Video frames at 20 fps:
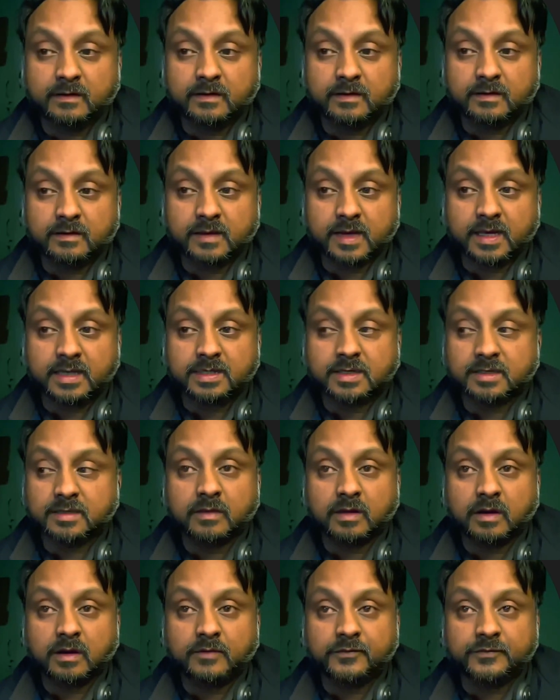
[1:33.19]
writing
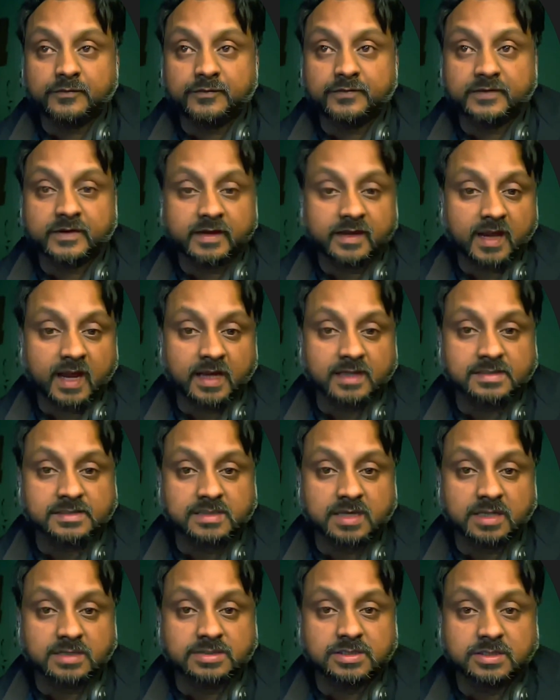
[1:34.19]
of 3-act
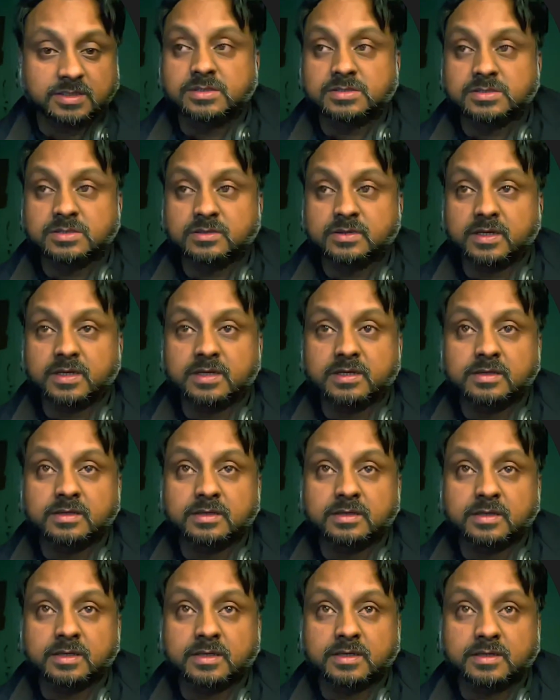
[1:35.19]
structure, so in
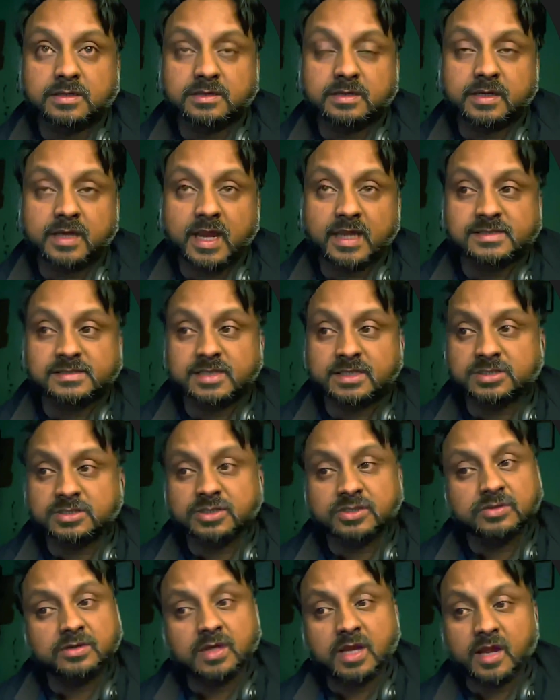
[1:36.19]
a 3-act structure
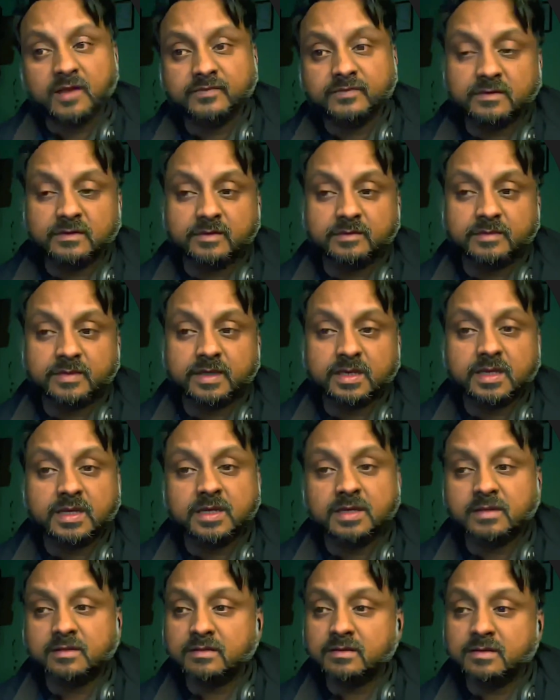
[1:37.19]
you'll have the
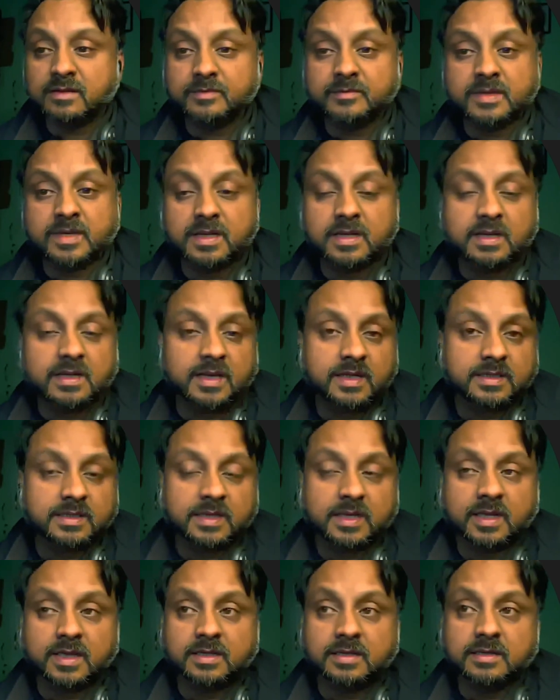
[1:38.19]
beginning, the middle, and
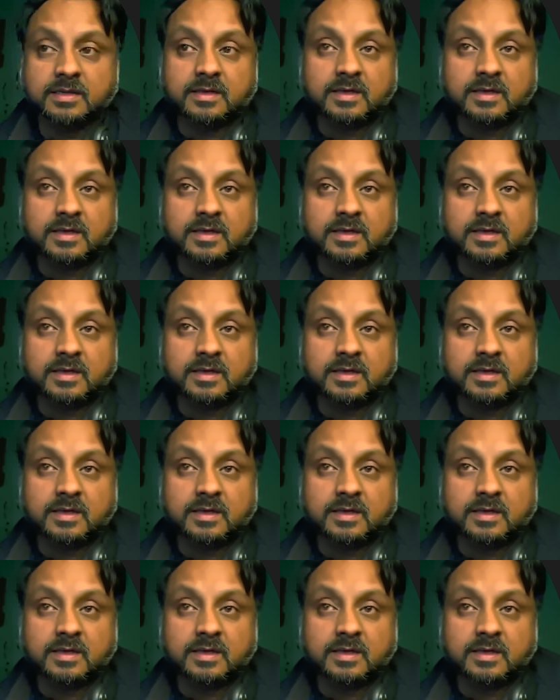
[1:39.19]
the end.